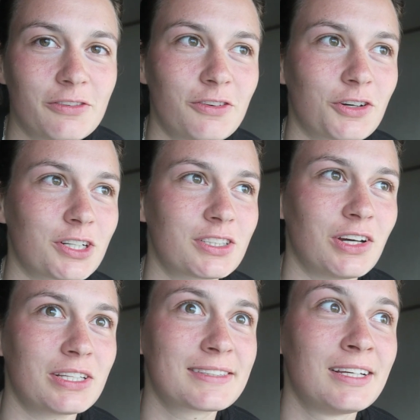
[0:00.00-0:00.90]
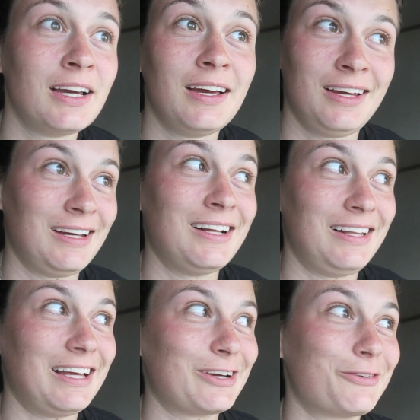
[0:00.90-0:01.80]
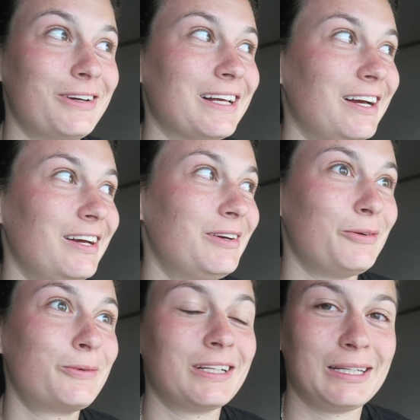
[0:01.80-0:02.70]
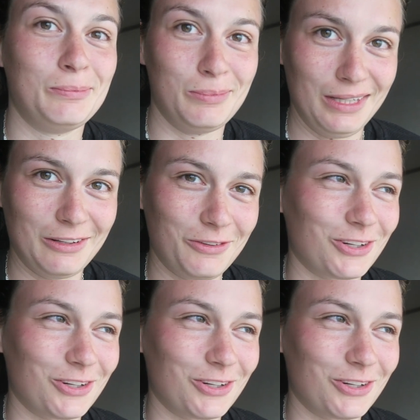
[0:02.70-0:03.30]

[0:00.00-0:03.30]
the fjord so it's like a really really big